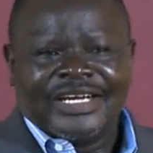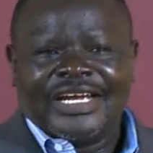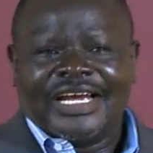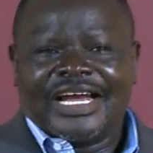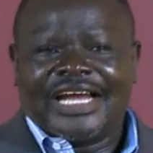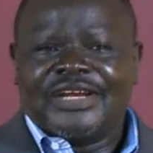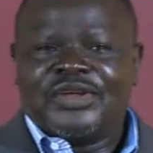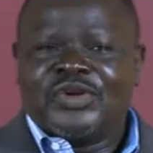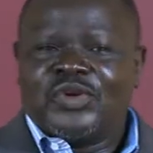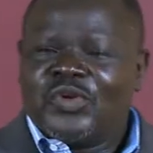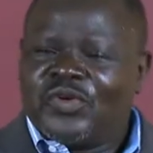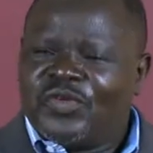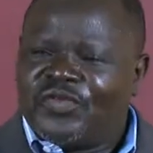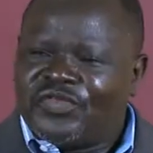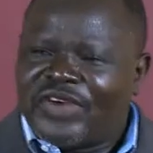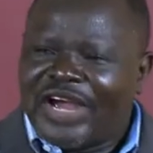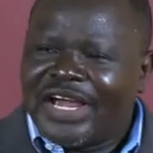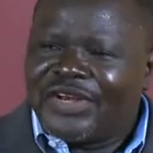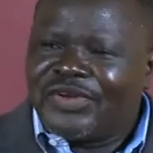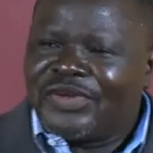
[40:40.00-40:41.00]
And you
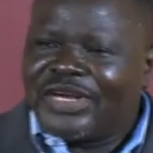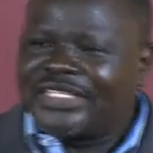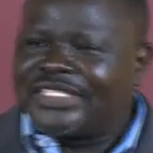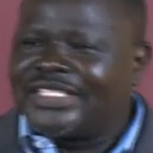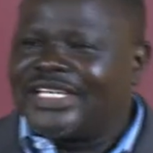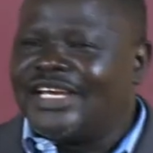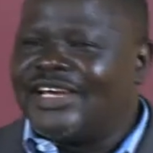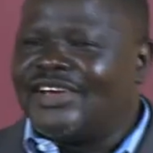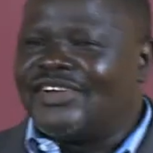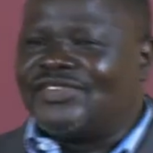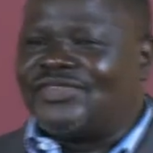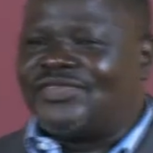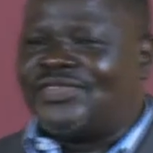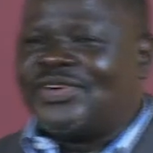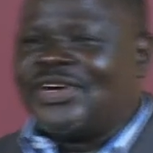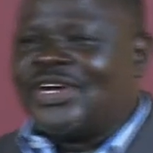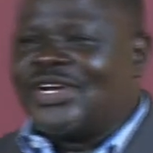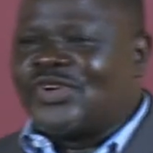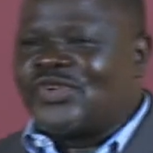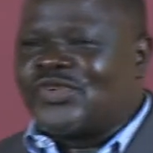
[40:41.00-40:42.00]
find yourself
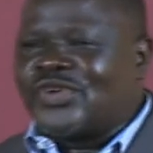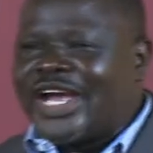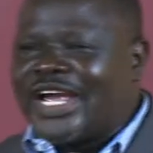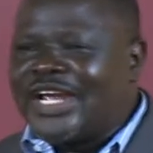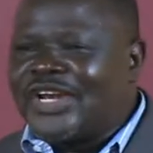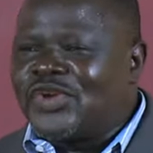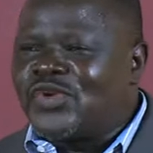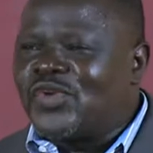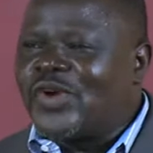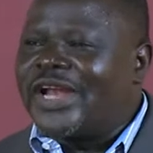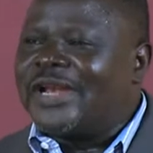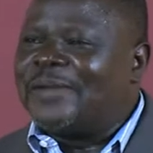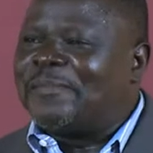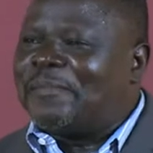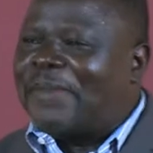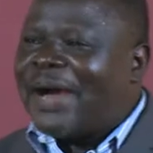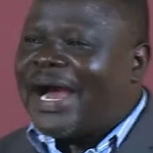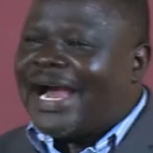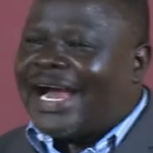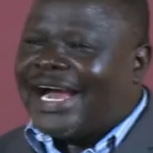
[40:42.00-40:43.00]
trying to
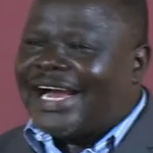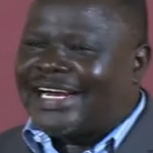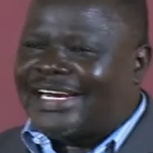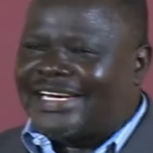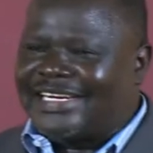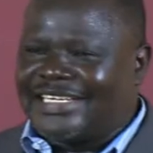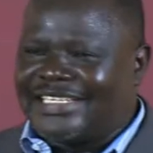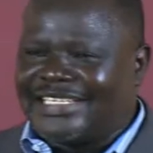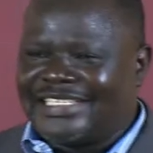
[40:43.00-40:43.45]
unpack